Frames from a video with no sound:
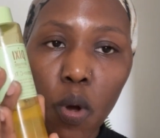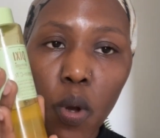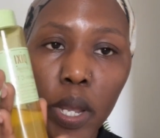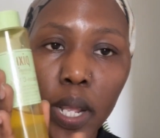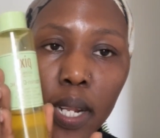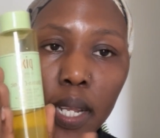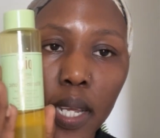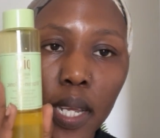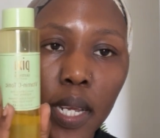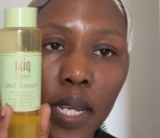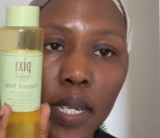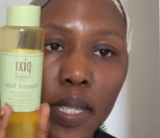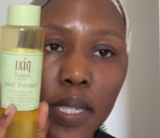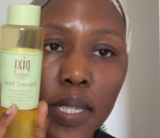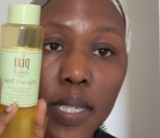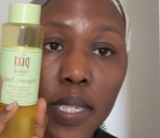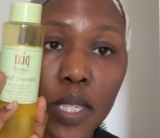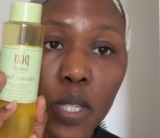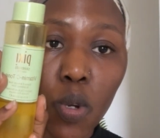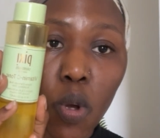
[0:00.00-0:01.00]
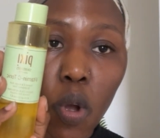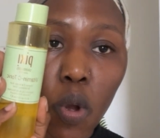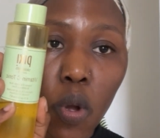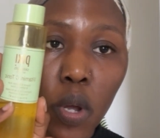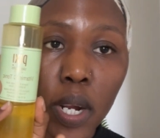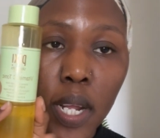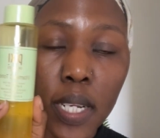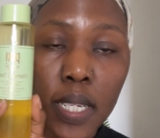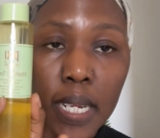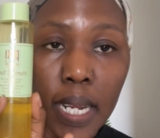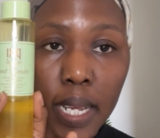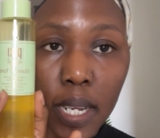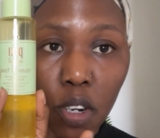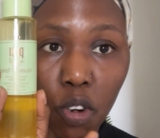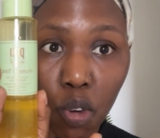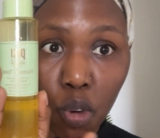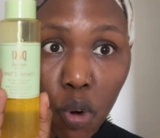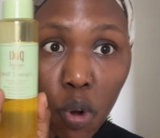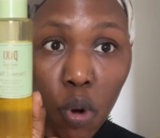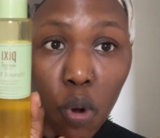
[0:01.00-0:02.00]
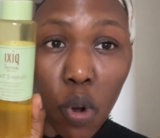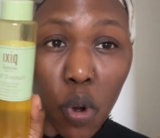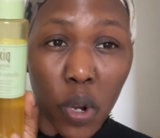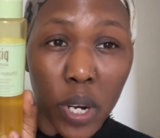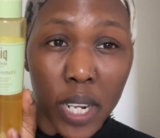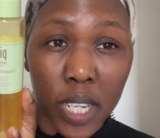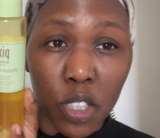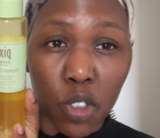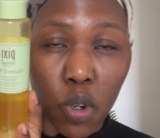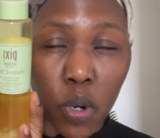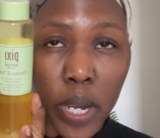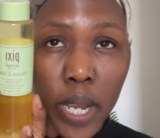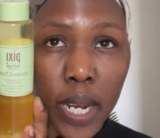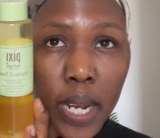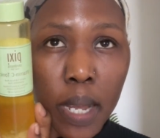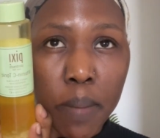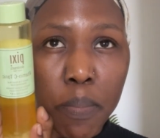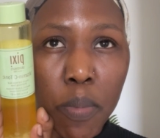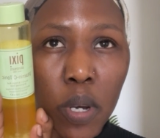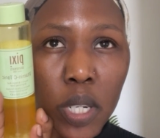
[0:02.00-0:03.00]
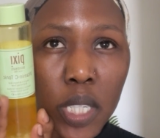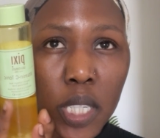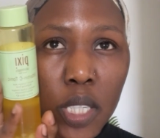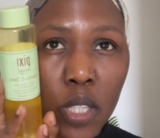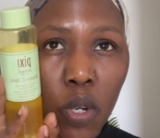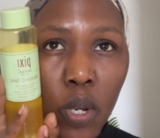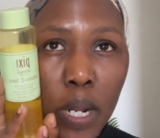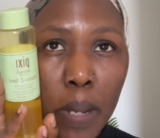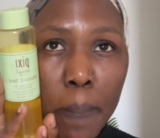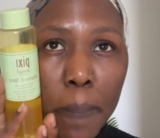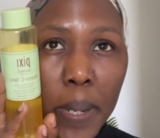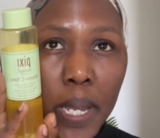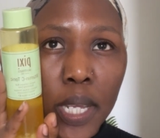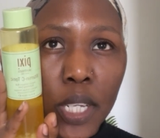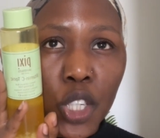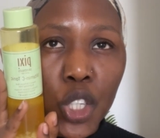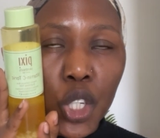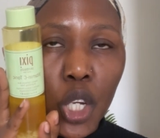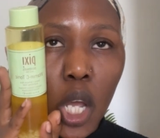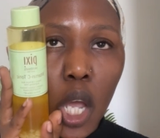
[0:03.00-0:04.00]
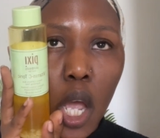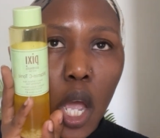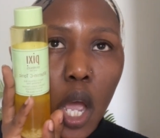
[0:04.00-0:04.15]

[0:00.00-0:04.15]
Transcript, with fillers: oil here this is coconut like raw coconut oil i bought it on a page